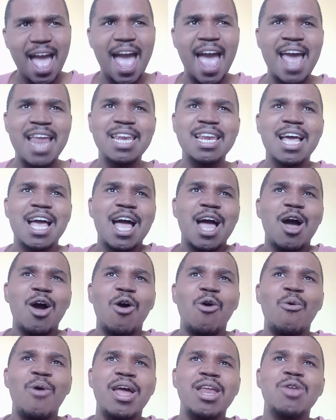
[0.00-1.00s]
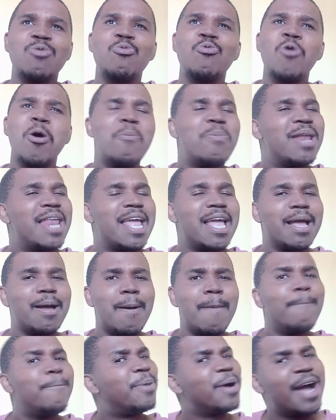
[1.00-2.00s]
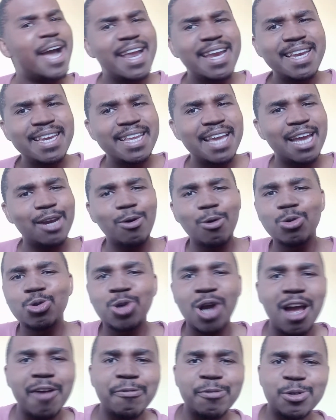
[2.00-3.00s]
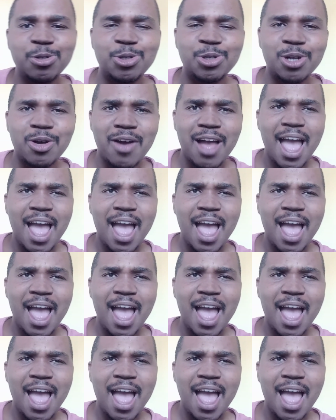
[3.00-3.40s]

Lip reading: and when we were playing Burnley at Old Trafford,